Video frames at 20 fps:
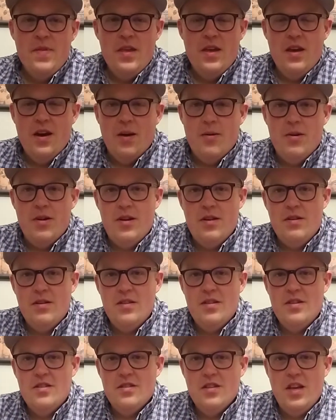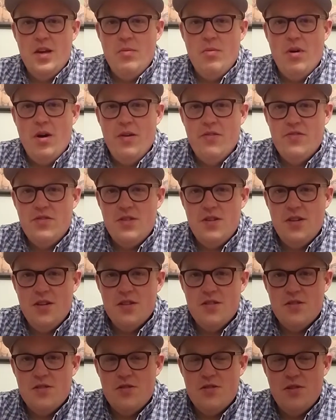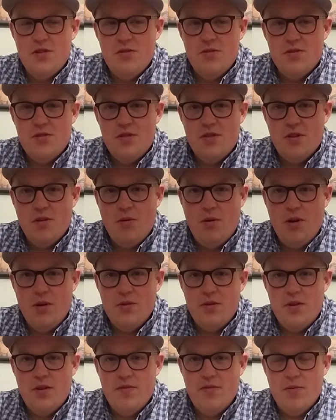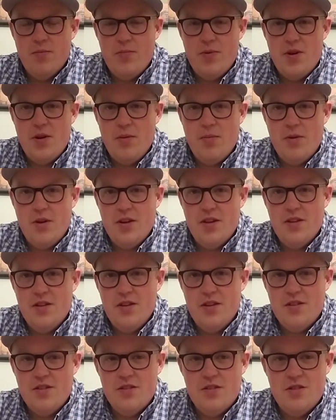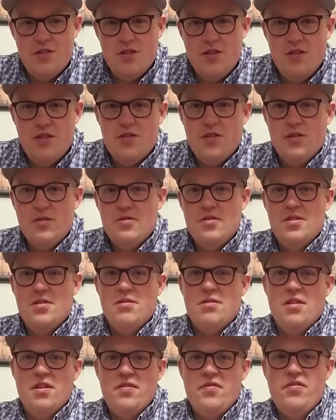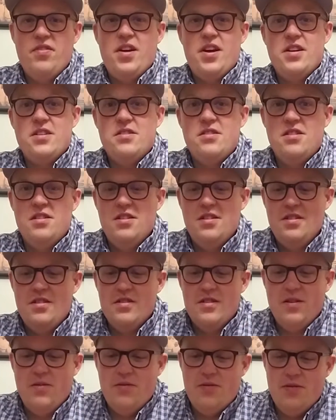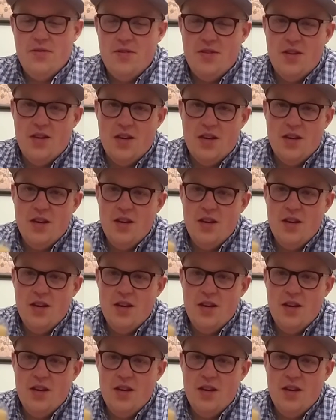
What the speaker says: I mean, this label obviously doesn't show the quality of the beer, but it shows that they're not flashy, at least I would think.